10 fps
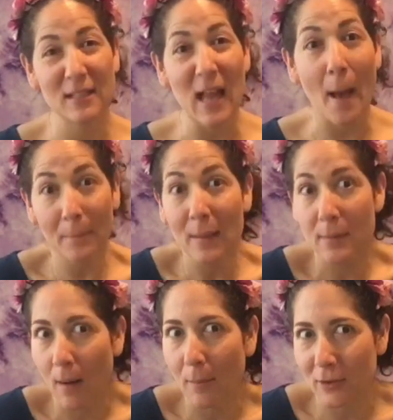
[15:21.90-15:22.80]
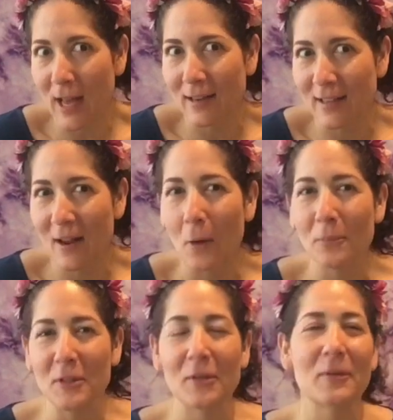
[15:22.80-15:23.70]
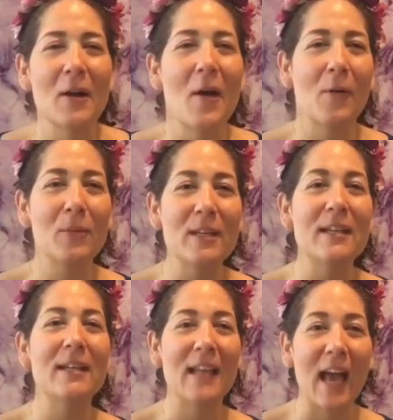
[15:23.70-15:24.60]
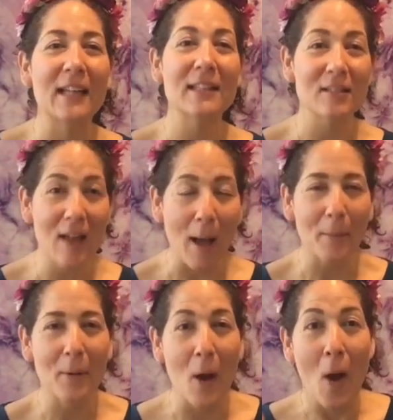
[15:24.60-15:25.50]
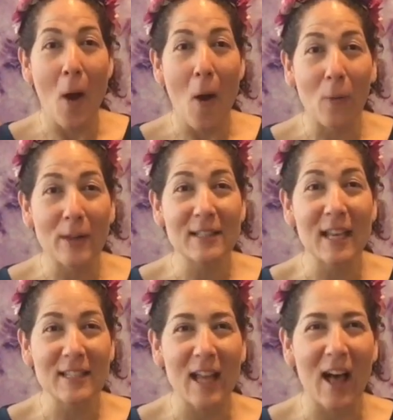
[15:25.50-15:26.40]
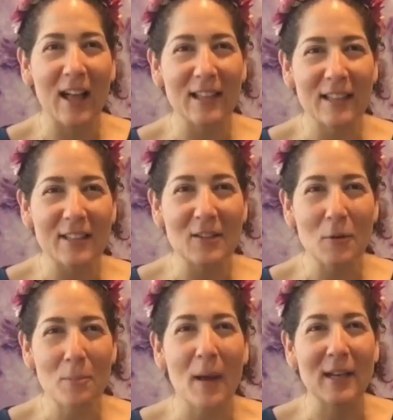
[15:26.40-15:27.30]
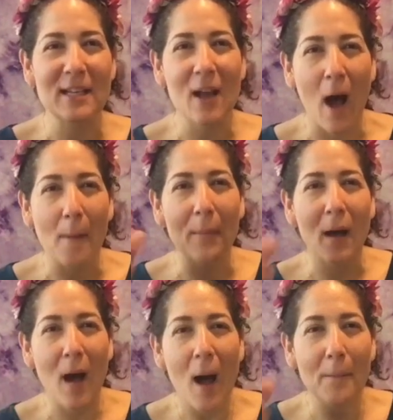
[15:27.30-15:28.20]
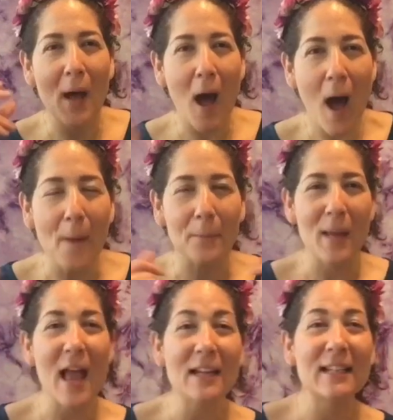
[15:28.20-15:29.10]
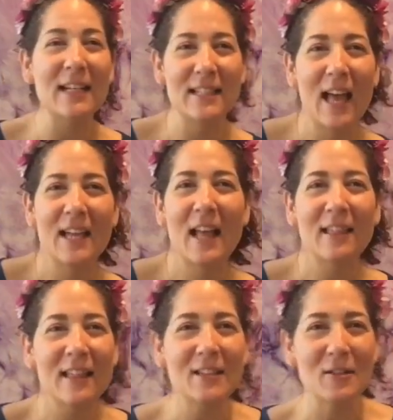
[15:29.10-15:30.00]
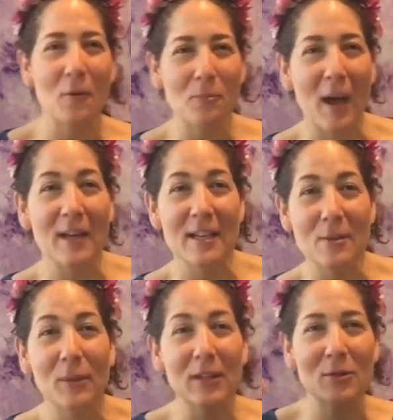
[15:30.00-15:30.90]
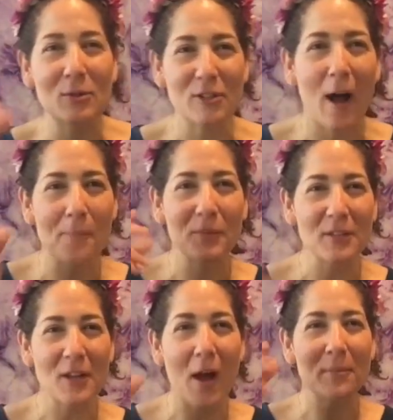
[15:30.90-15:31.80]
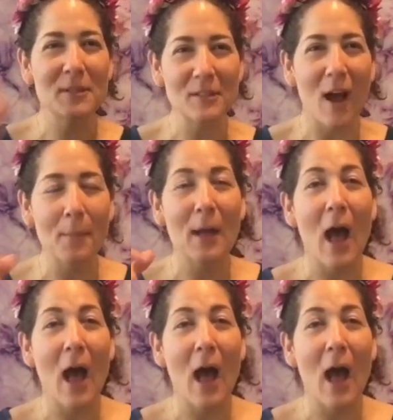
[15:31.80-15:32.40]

snap. Maybe mom or dad can help too. We can snap. Once I saw a little bunny hop, hop, hop, and I said, little bunny, will you stop, stop, stop?